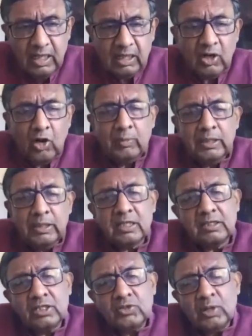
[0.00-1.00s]
economic
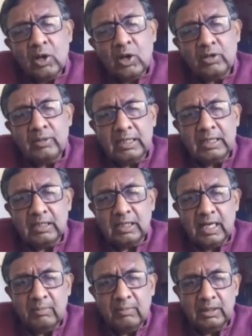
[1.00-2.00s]
justice will automatically
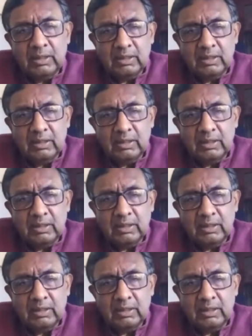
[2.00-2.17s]
happen.